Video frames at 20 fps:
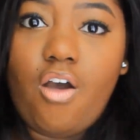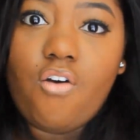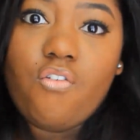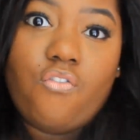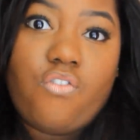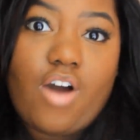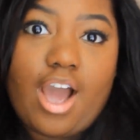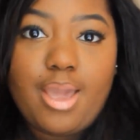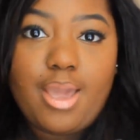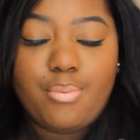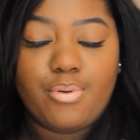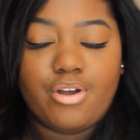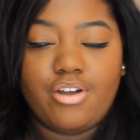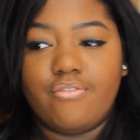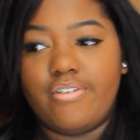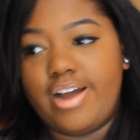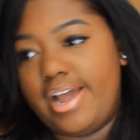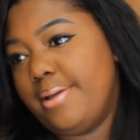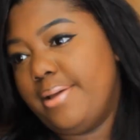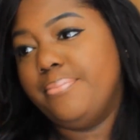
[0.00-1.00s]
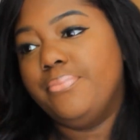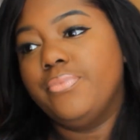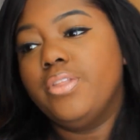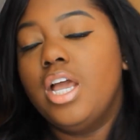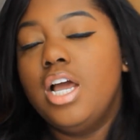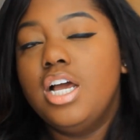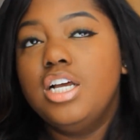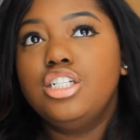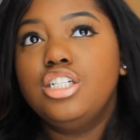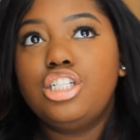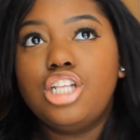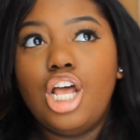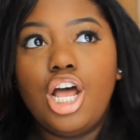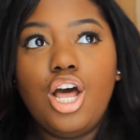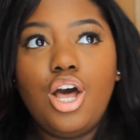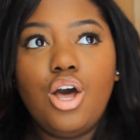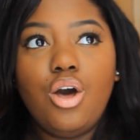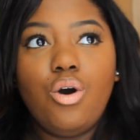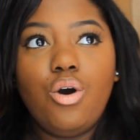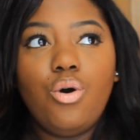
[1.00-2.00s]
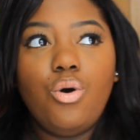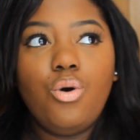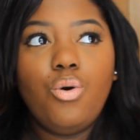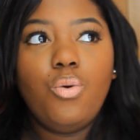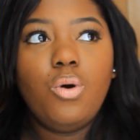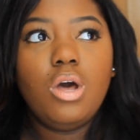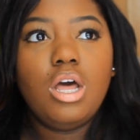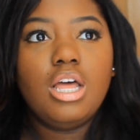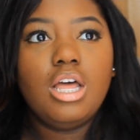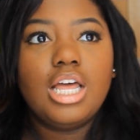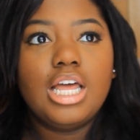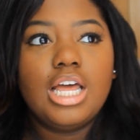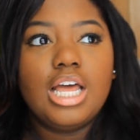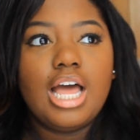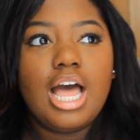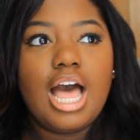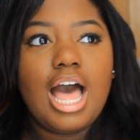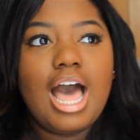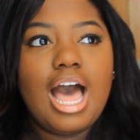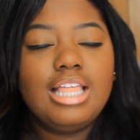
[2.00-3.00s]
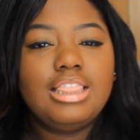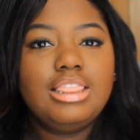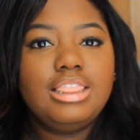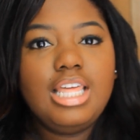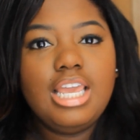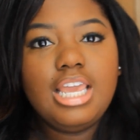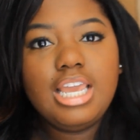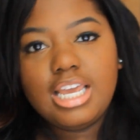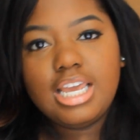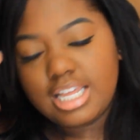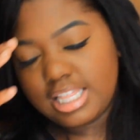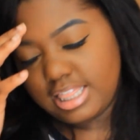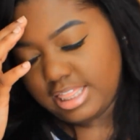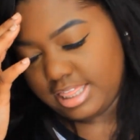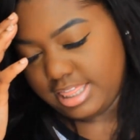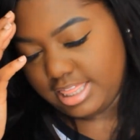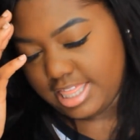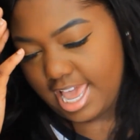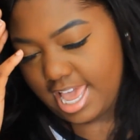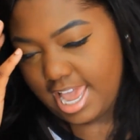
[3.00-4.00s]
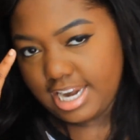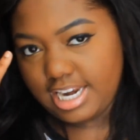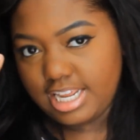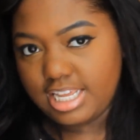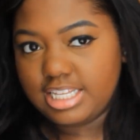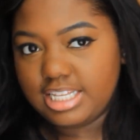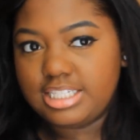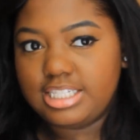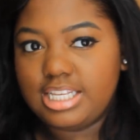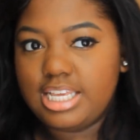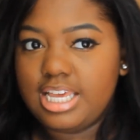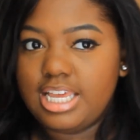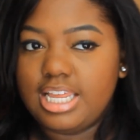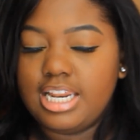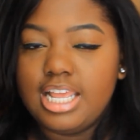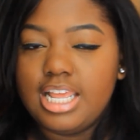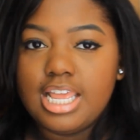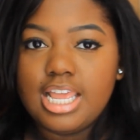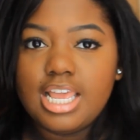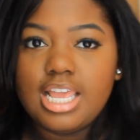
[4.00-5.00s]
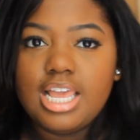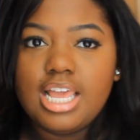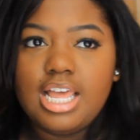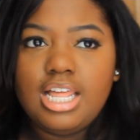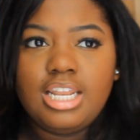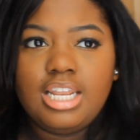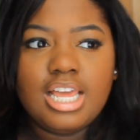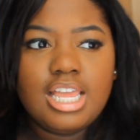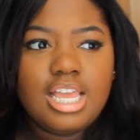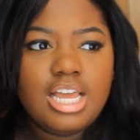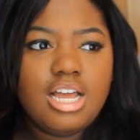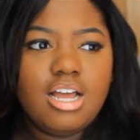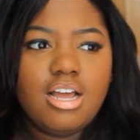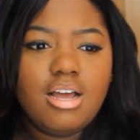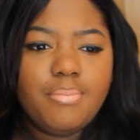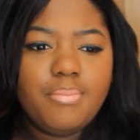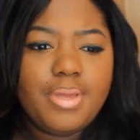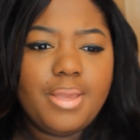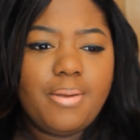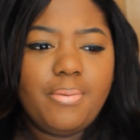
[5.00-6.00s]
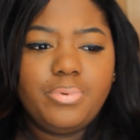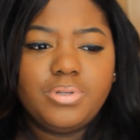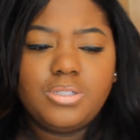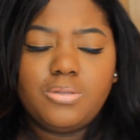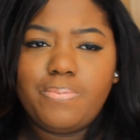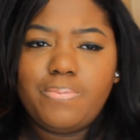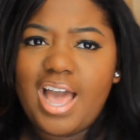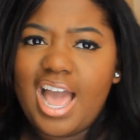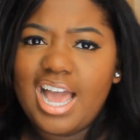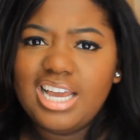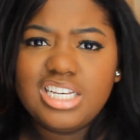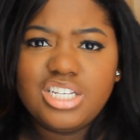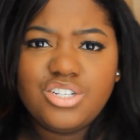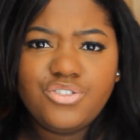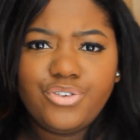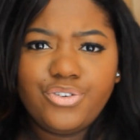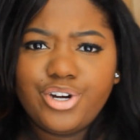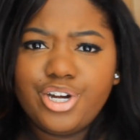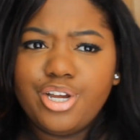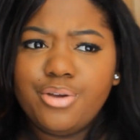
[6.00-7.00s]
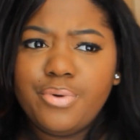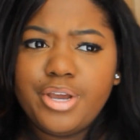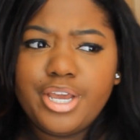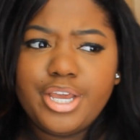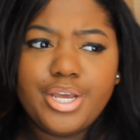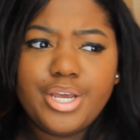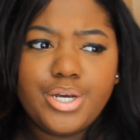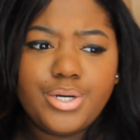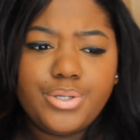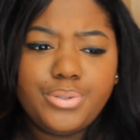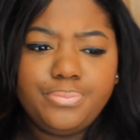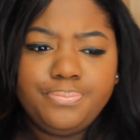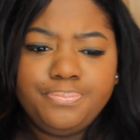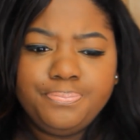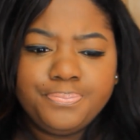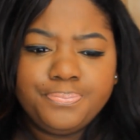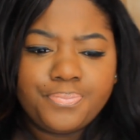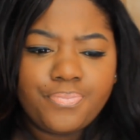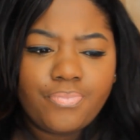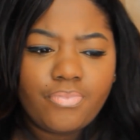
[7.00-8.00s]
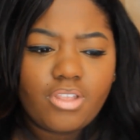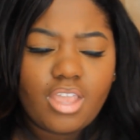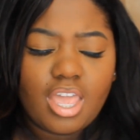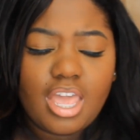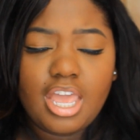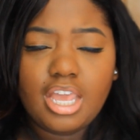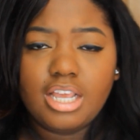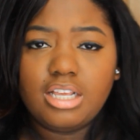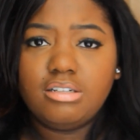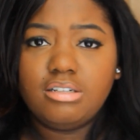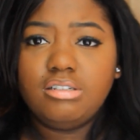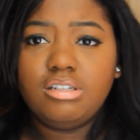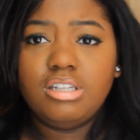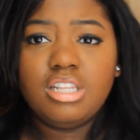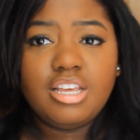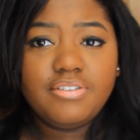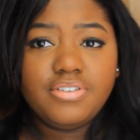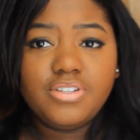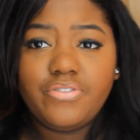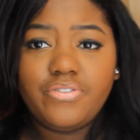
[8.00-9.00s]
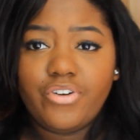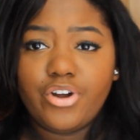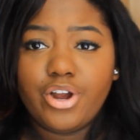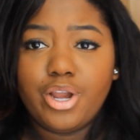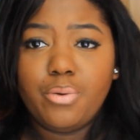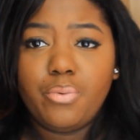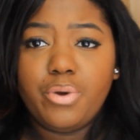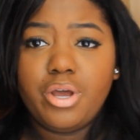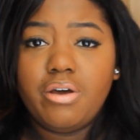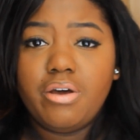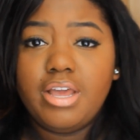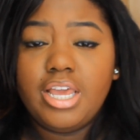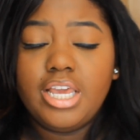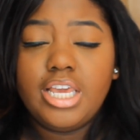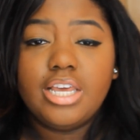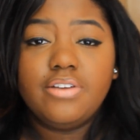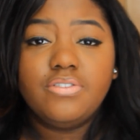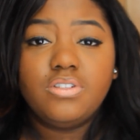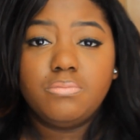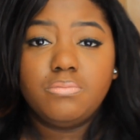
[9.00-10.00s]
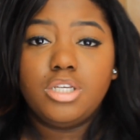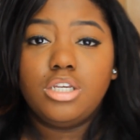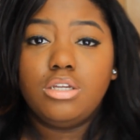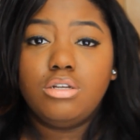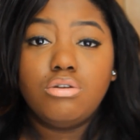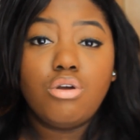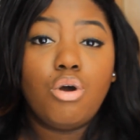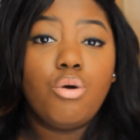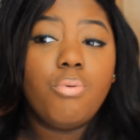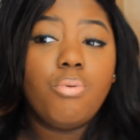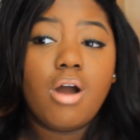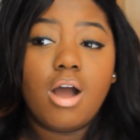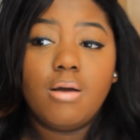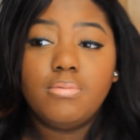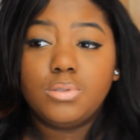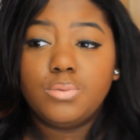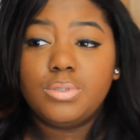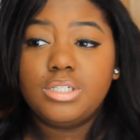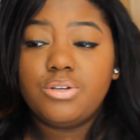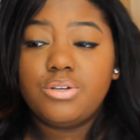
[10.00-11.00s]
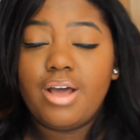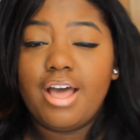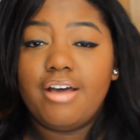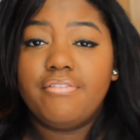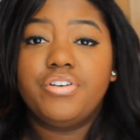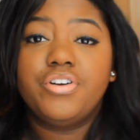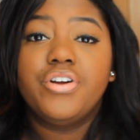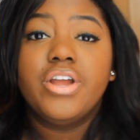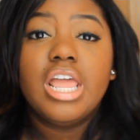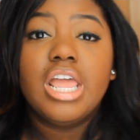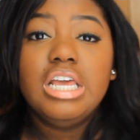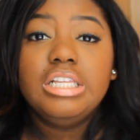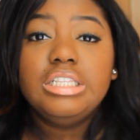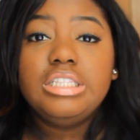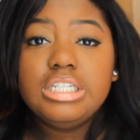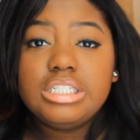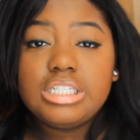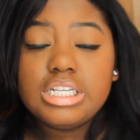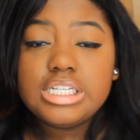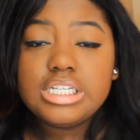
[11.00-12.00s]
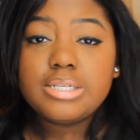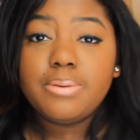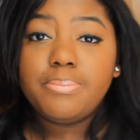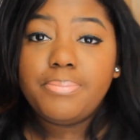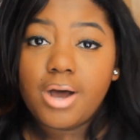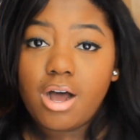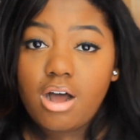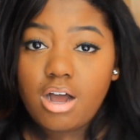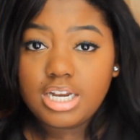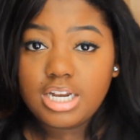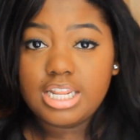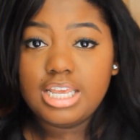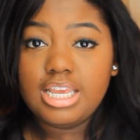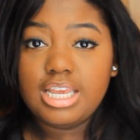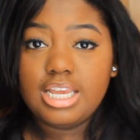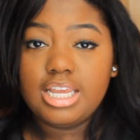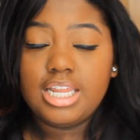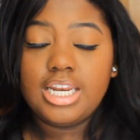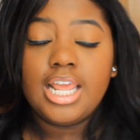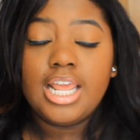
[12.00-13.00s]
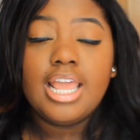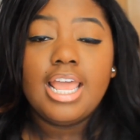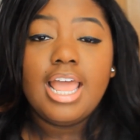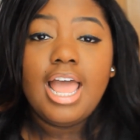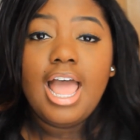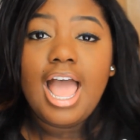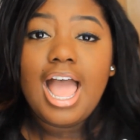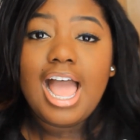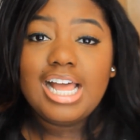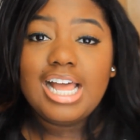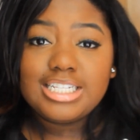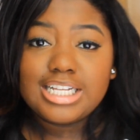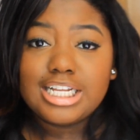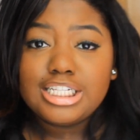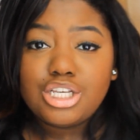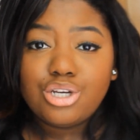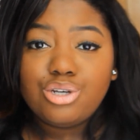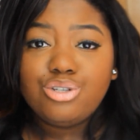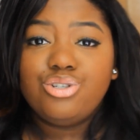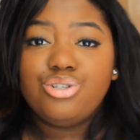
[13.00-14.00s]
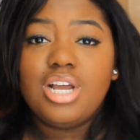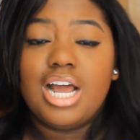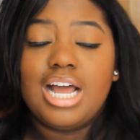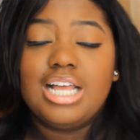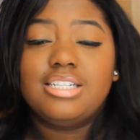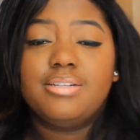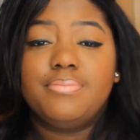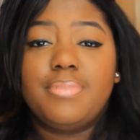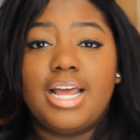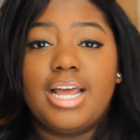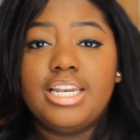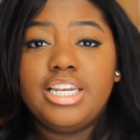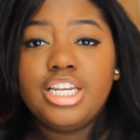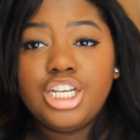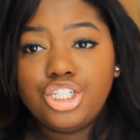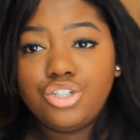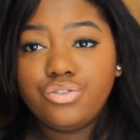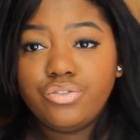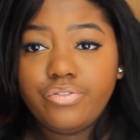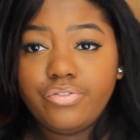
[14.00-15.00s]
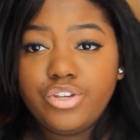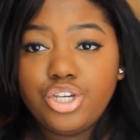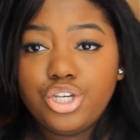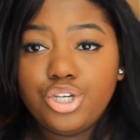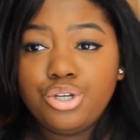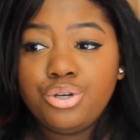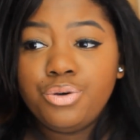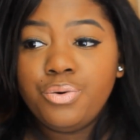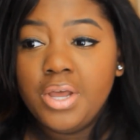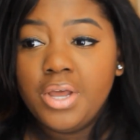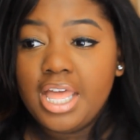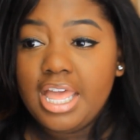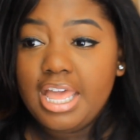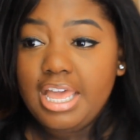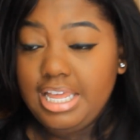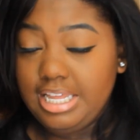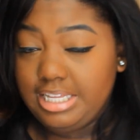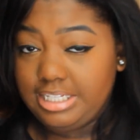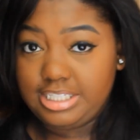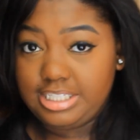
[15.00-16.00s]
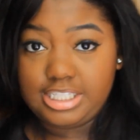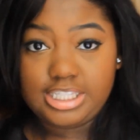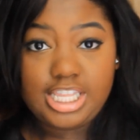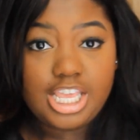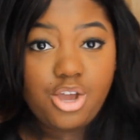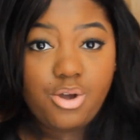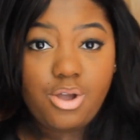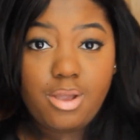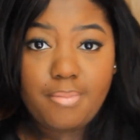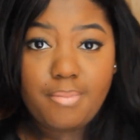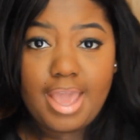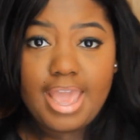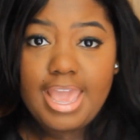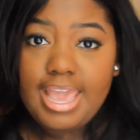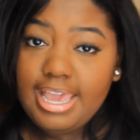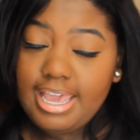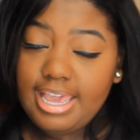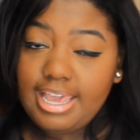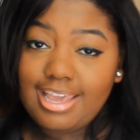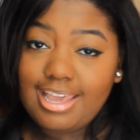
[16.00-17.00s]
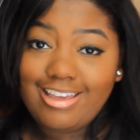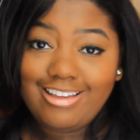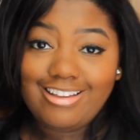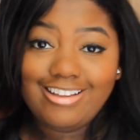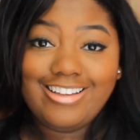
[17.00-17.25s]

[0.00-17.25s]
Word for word: vibrant, right? So I think that is it. Like, um, it was packaged very well. It lifts very well. It gives me no problems whatsoever. This is a bond in, as I told you guys in my initial review. It's still in my head